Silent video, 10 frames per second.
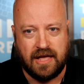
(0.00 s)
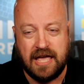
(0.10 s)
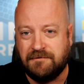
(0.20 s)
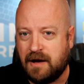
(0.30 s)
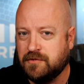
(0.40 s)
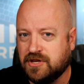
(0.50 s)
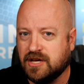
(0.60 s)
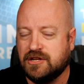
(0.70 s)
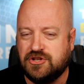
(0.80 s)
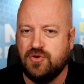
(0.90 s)
If I'm
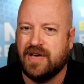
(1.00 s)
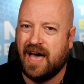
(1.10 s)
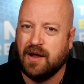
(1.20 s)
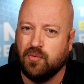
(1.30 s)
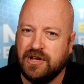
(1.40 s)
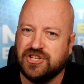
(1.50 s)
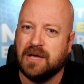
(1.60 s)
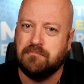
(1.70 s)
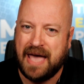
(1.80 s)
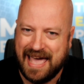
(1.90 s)
going to do that, I really should
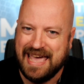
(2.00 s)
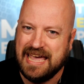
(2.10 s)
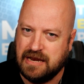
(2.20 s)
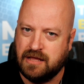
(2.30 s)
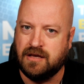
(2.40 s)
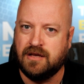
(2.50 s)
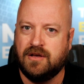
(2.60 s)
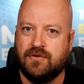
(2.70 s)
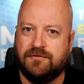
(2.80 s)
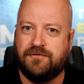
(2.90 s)
get paid
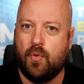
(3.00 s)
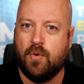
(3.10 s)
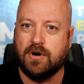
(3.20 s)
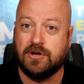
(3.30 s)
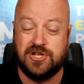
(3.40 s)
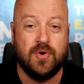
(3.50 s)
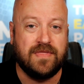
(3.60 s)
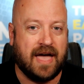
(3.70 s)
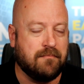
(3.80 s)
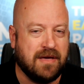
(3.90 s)
for doing
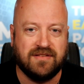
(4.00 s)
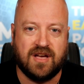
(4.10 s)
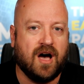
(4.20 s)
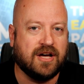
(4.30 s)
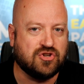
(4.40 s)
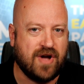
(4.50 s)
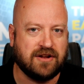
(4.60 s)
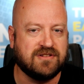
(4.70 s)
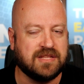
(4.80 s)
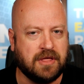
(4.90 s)
that. Maybe as a contract
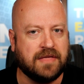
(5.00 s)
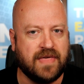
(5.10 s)
or something like